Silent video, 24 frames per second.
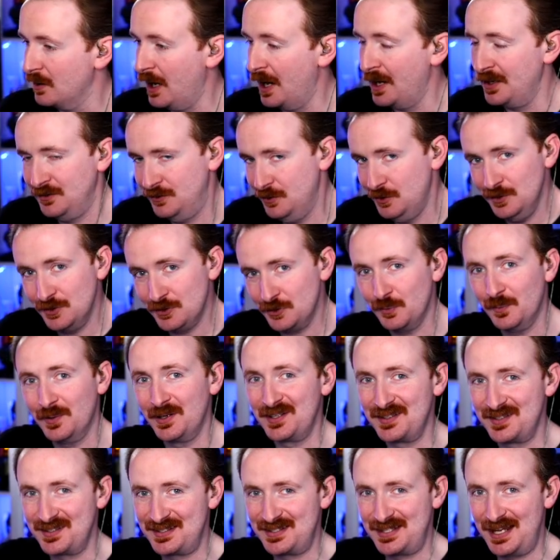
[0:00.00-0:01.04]
I do just want to
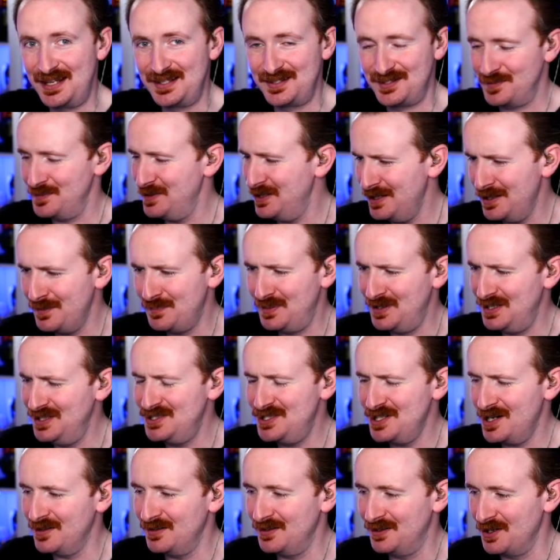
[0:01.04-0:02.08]
say something that
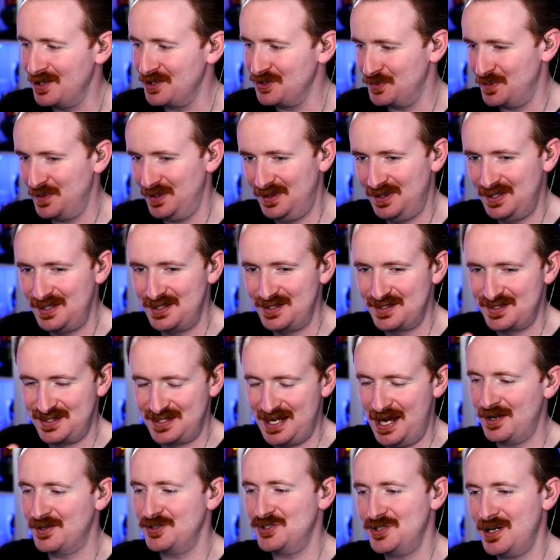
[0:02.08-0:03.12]
PGR does with these
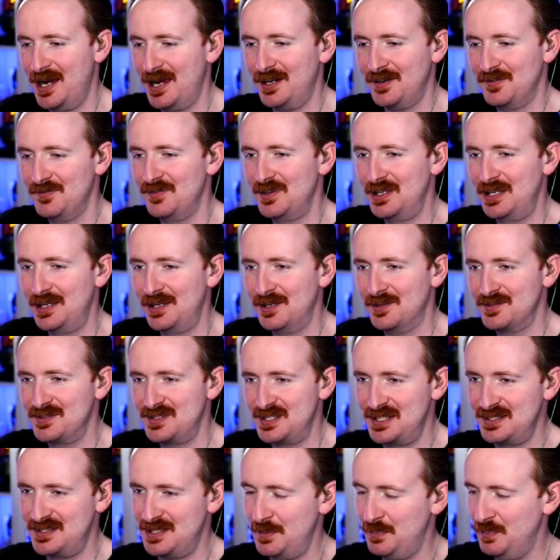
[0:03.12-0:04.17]
soundtrack videos
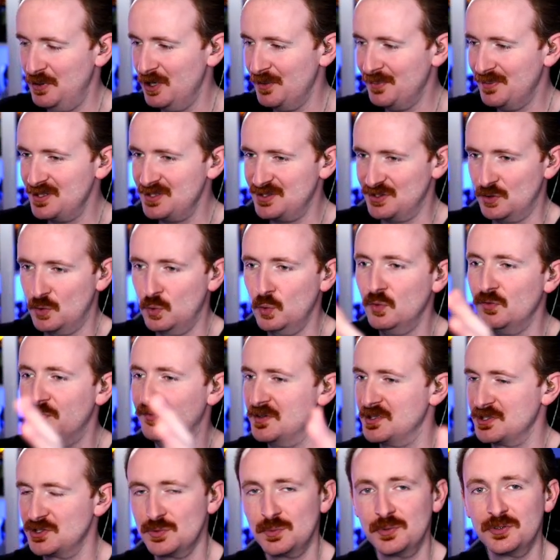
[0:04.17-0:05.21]
is they put up these cool
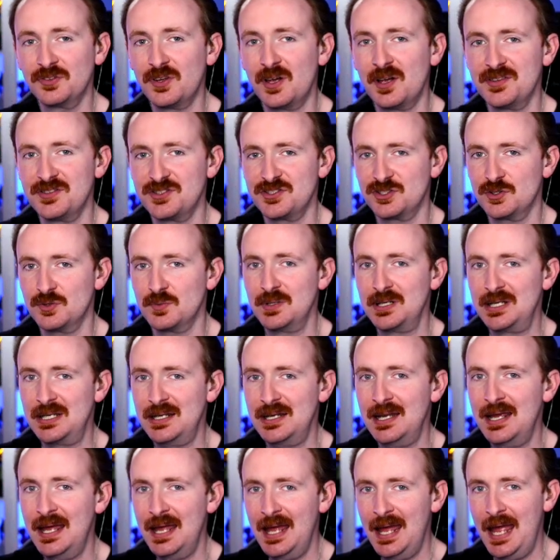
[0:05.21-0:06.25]
visuals on
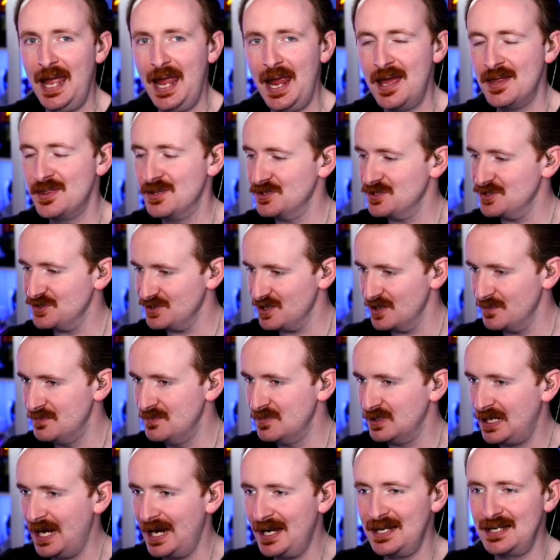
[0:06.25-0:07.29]
screen, and they're just something
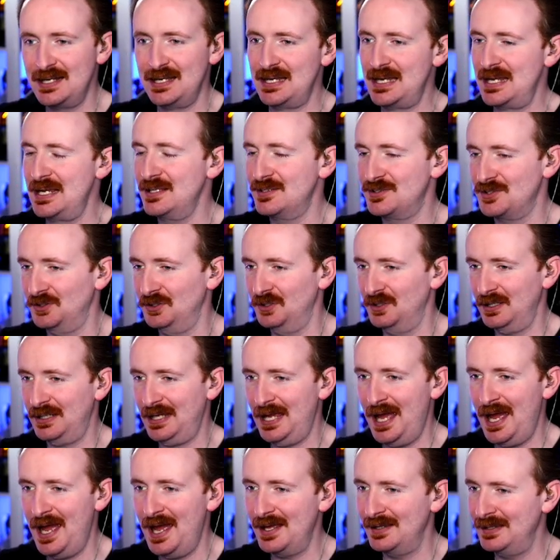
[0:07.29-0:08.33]
kind of neat to look
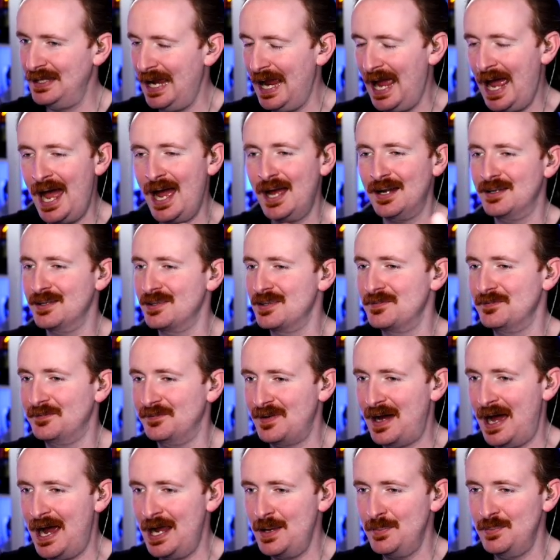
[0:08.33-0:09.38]
at, and they add to the
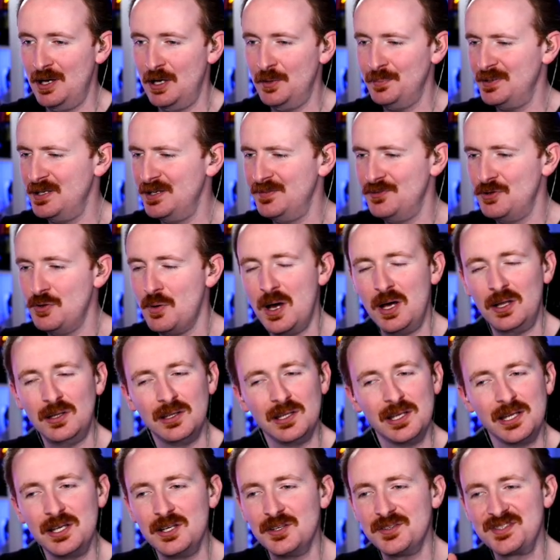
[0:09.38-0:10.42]
vibe, help give you a
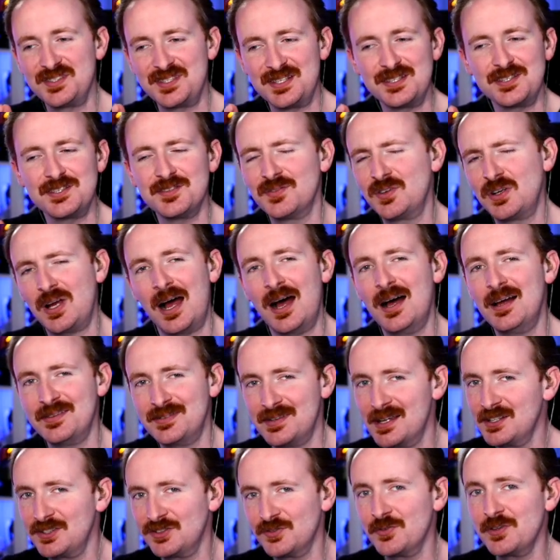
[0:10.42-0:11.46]
little sense of
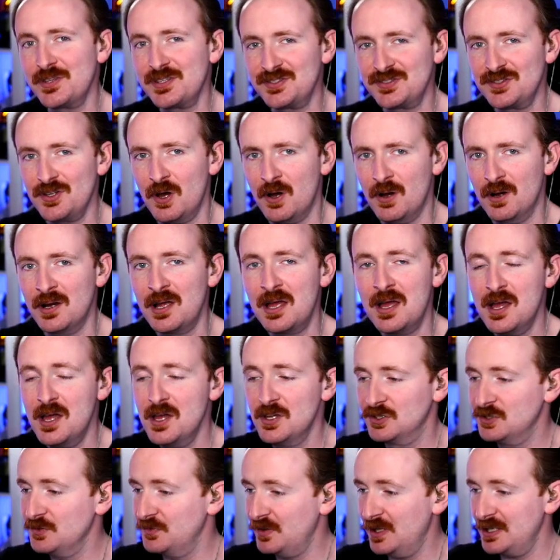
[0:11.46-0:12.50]
context for the song.
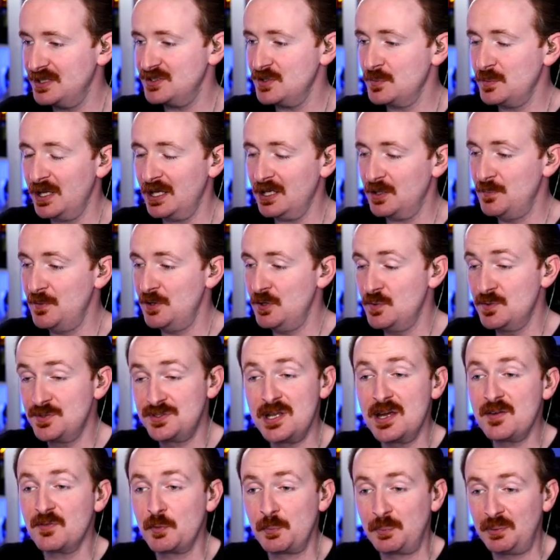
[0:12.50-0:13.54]
So for like someone like me who's
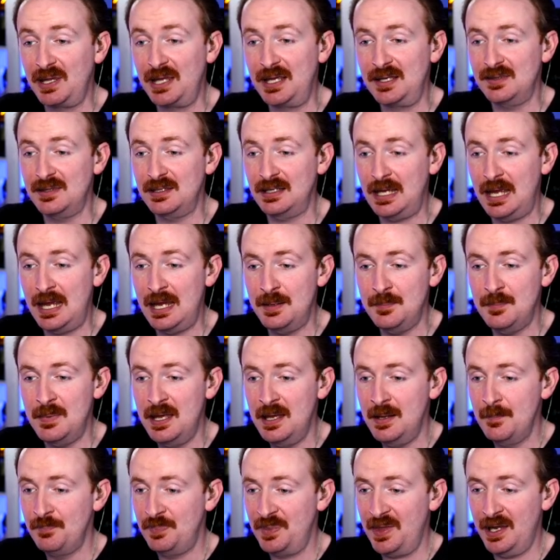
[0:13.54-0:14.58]
never played the game
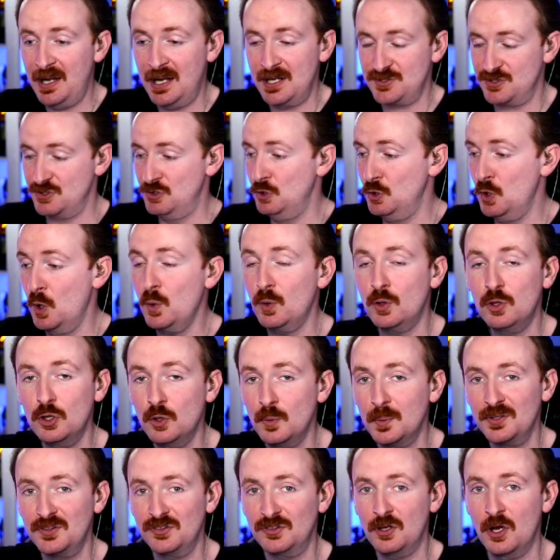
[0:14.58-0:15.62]
and has no clue
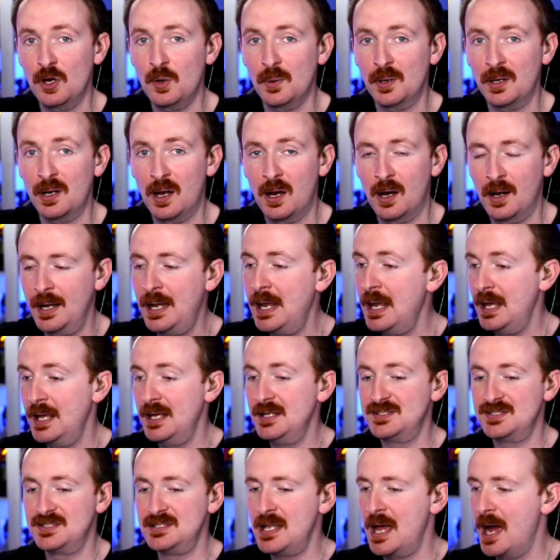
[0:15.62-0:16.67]
what's going on,
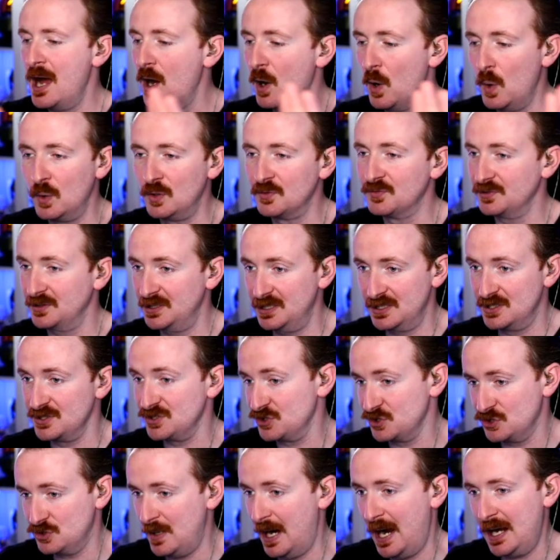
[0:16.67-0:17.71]
it's not overly
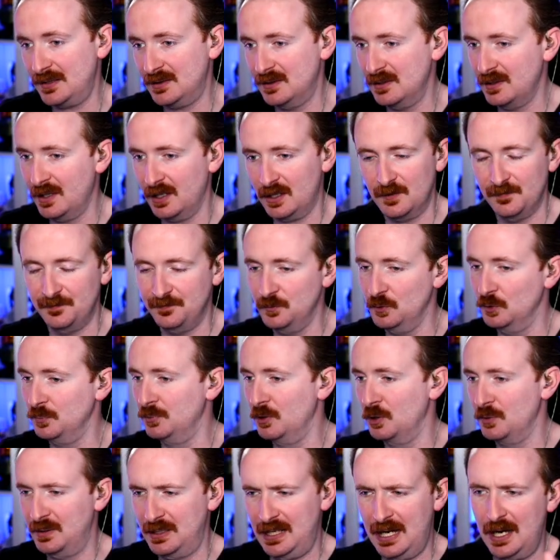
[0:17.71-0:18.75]
distracting like a
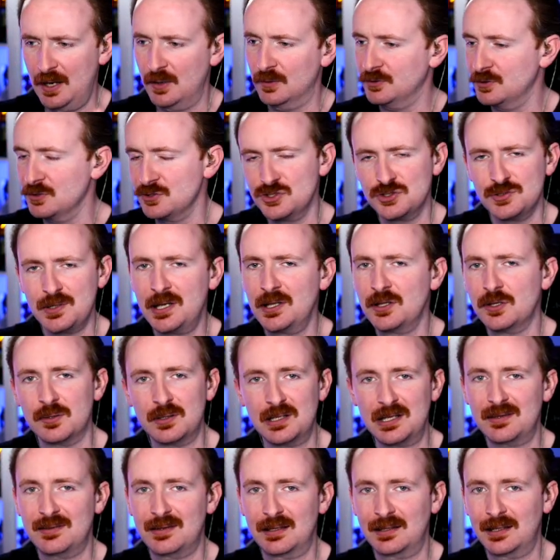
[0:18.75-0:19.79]
full-blown character trailer or
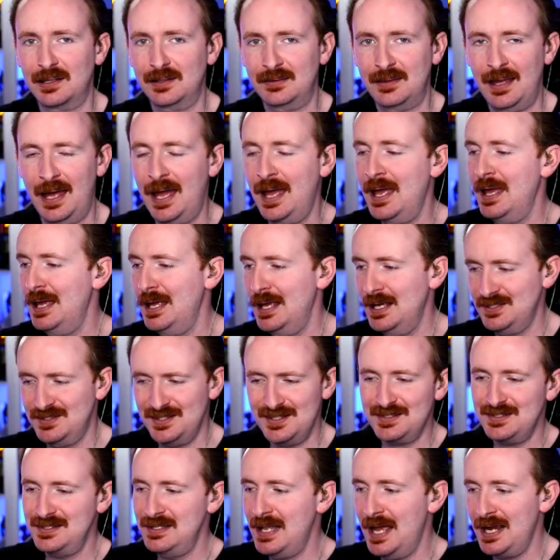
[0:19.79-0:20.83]
anything like that. It's
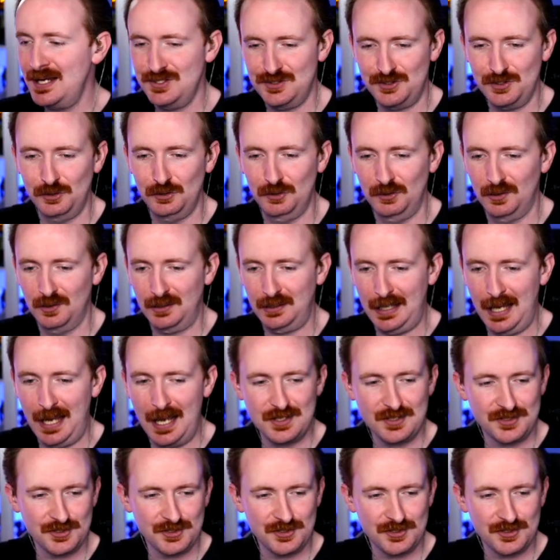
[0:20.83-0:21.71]
just nice to look at.